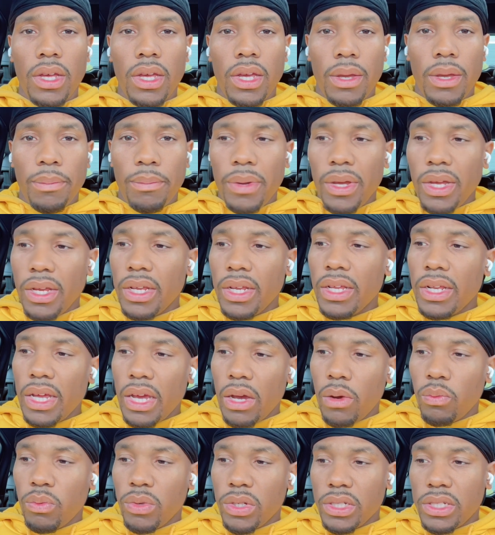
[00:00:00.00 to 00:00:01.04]
Meaning
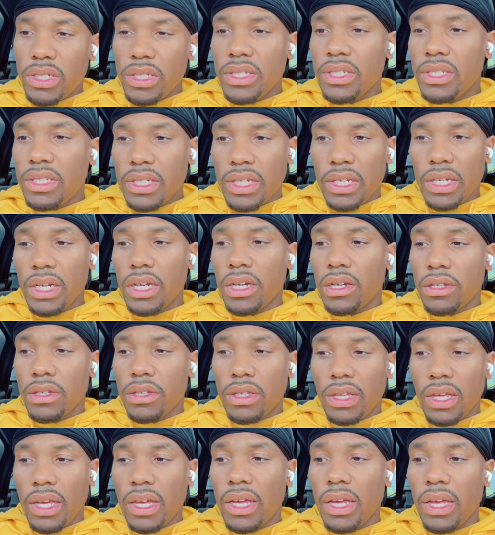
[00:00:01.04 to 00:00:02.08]
that when she's sitting here
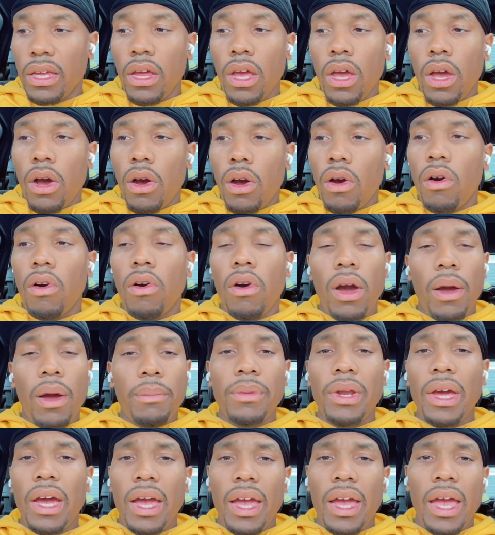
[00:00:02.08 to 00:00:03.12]
thinking, oh, I'm
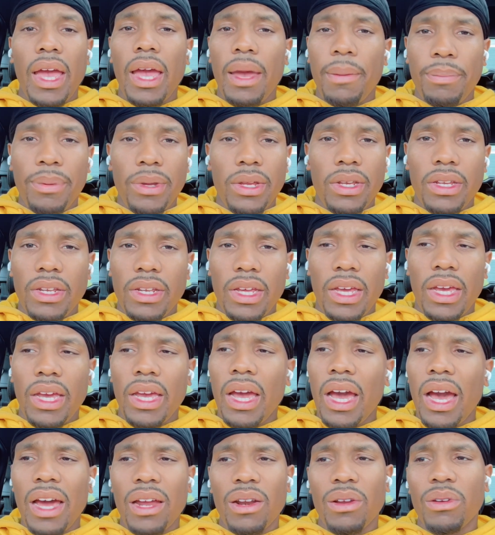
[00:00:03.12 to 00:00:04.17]
not happy today,
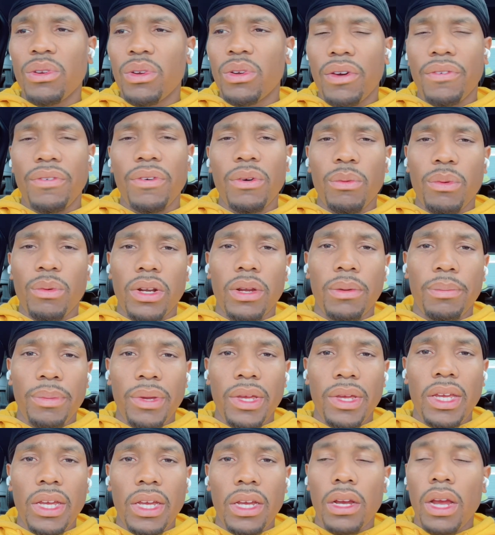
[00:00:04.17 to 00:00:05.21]
I don't know if I want to
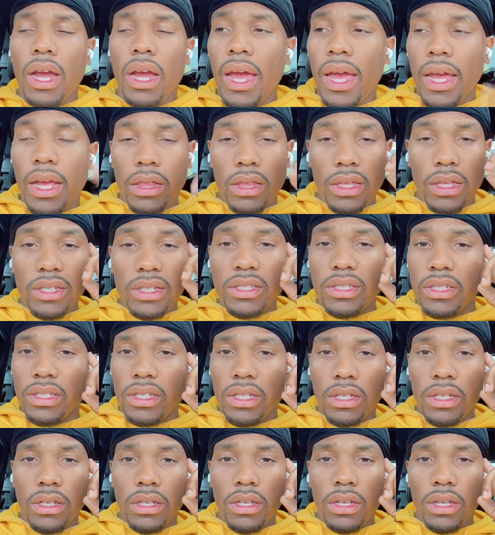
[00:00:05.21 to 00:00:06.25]
be here. Hey,
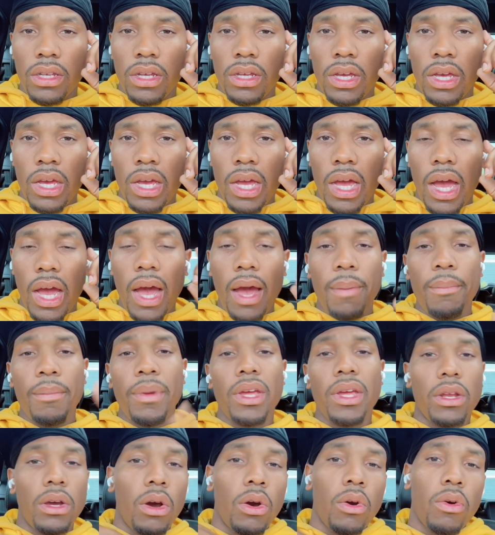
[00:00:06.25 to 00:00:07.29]
listen, I made
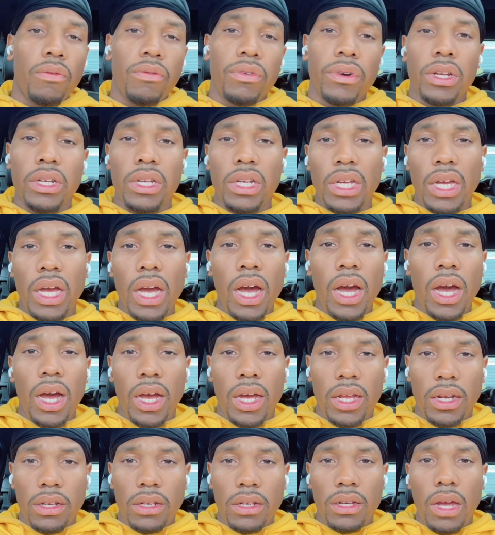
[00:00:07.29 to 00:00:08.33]
an oath unto God.
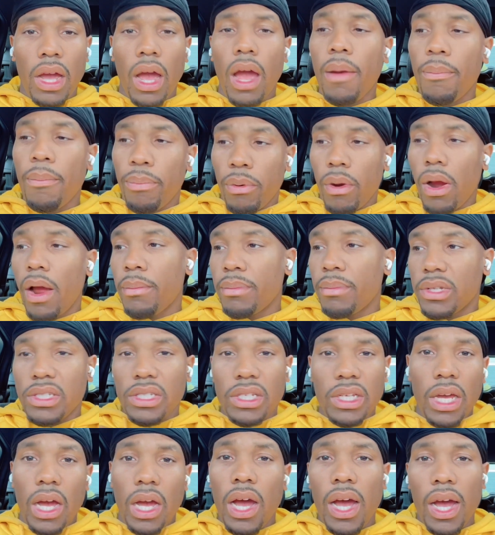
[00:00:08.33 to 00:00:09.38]
I promised
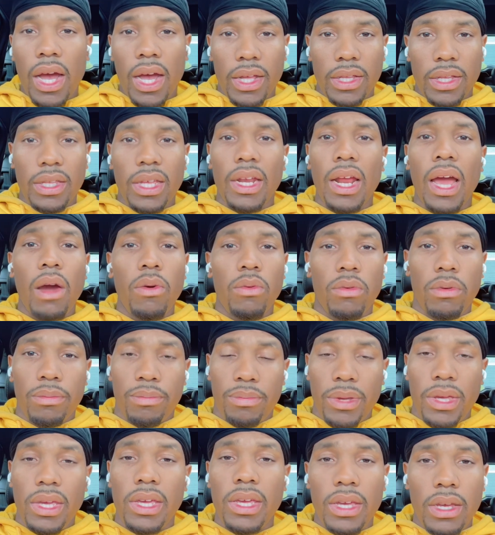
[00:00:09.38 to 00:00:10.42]
God that I would
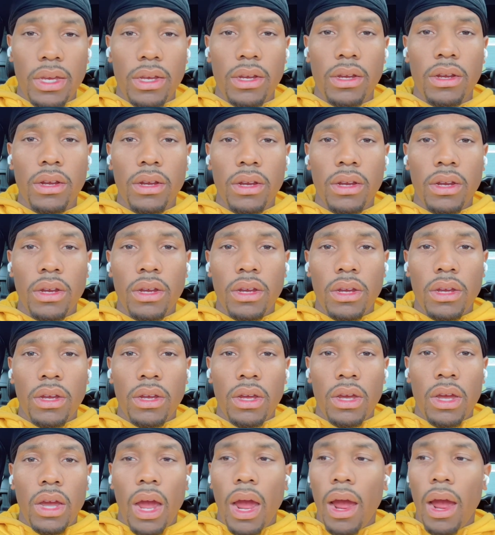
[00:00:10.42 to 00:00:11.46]
be here.
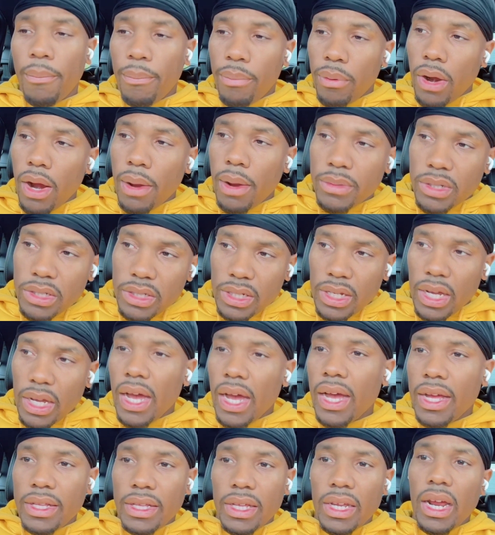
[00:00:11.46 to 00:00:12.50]
I promised
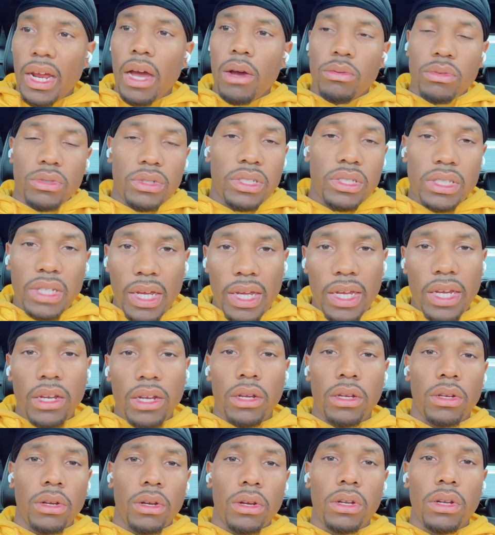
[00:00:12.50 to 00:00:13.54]
God that I would stay here
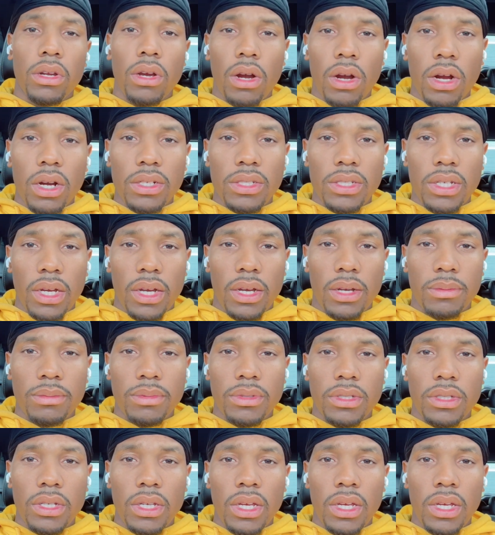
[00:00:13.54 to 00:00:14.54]
during the hard times.